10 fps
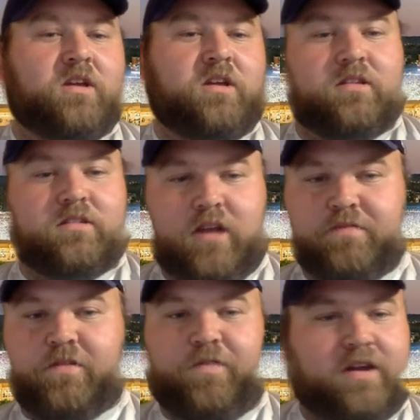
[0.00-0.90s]
Tough
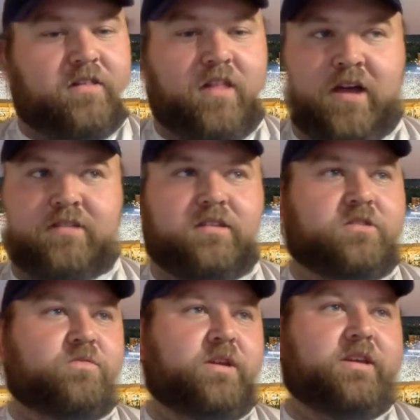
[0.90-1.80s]
to find a lock
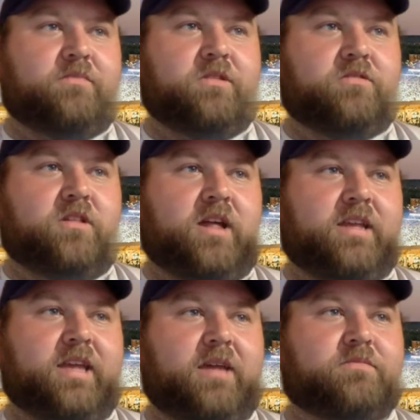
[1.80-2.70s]
this week. I mean, there's a lot of
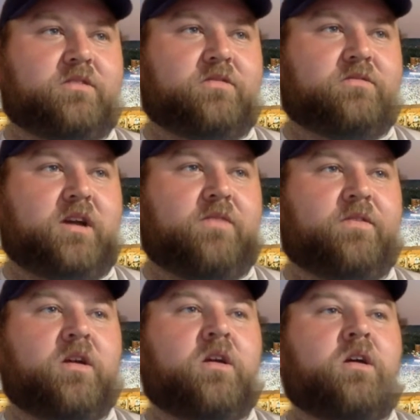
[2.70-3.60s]
games that are tough.
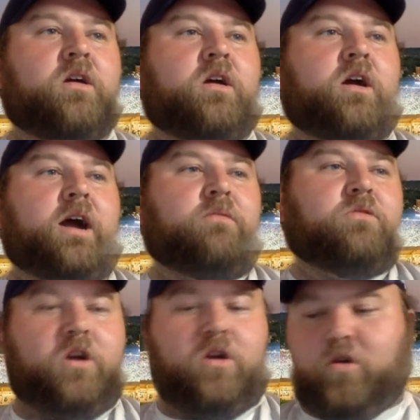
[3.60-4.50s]
I will
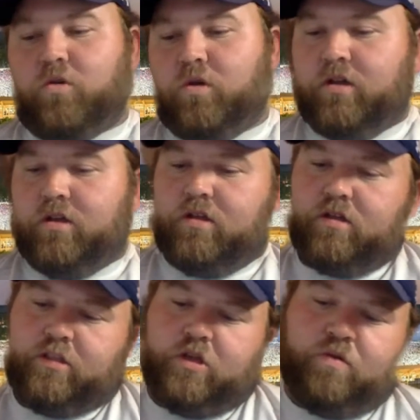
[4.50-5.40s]
go
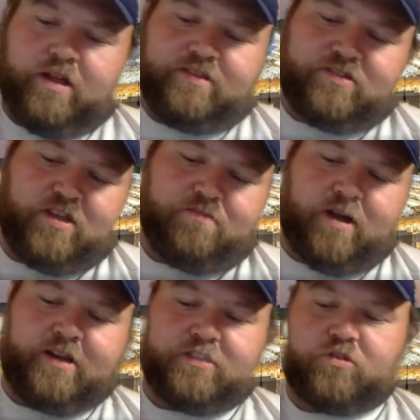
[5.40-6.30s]
UNC
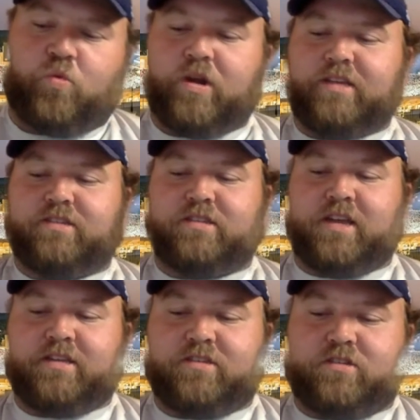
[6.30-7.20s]
minus
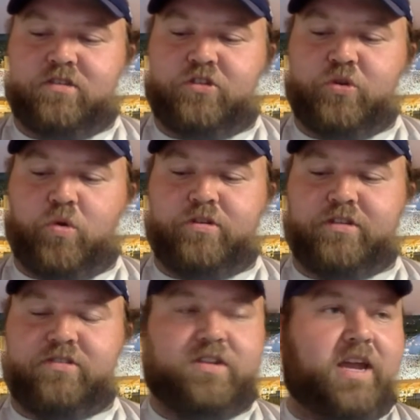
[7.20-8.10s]
26. Georgia
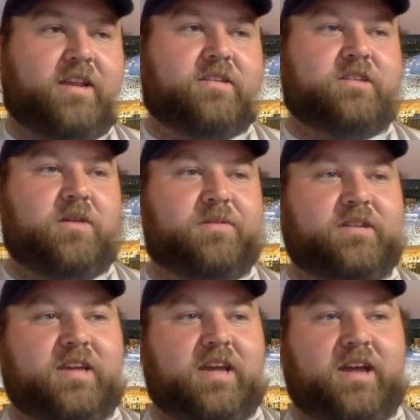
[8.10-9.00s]
State is coming to
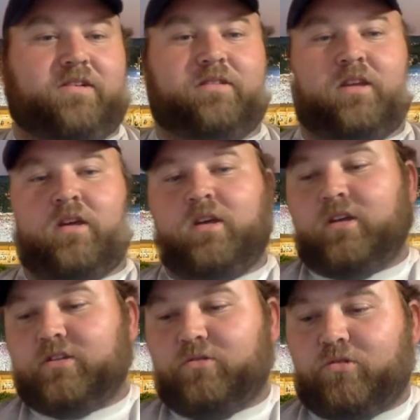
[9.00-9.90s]
town.
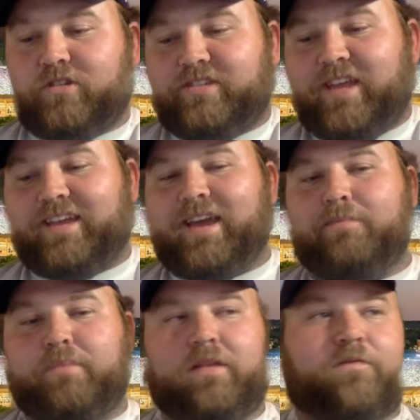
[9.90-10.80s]
Georgia State got
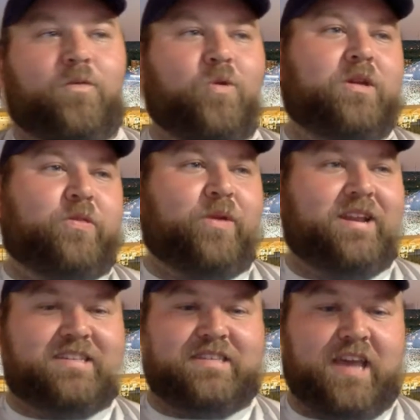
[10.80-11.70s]
beat
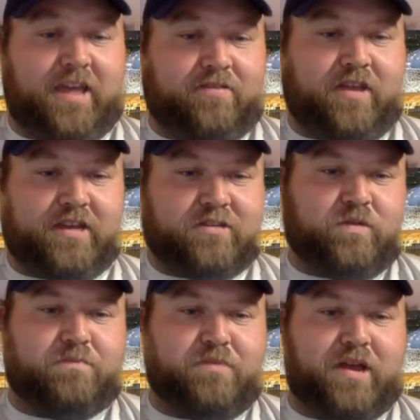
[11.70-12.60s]
43-10 last
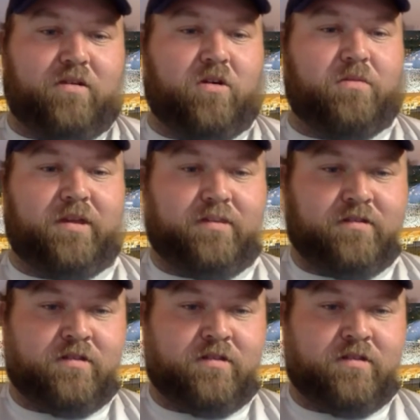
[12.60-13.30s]
week by Army.